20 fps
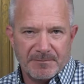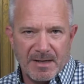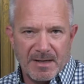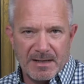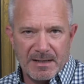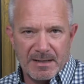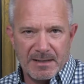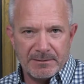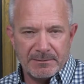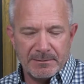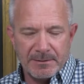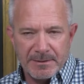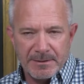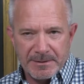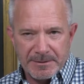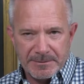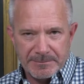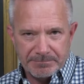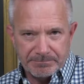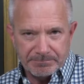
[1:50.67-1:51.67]
And
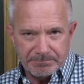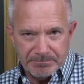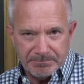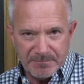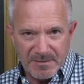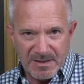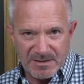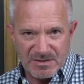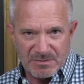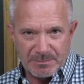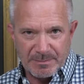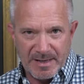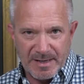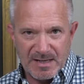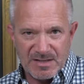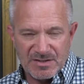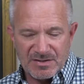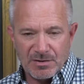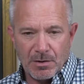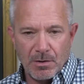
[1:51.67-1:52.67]
it's
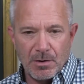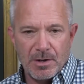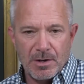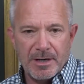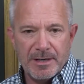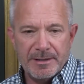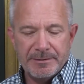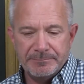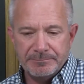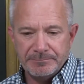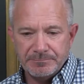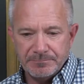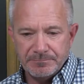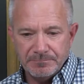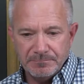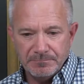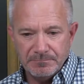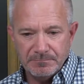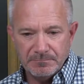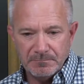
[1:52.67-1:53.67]
based on
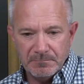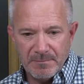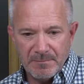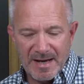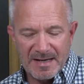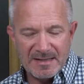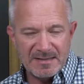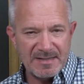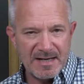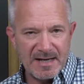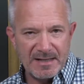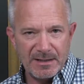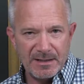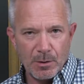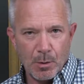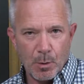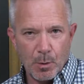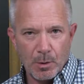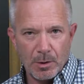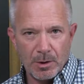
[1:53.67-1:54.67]

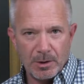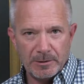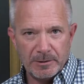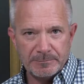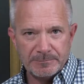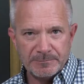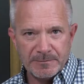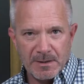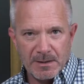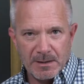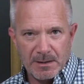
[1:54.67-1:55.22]
maintaining order.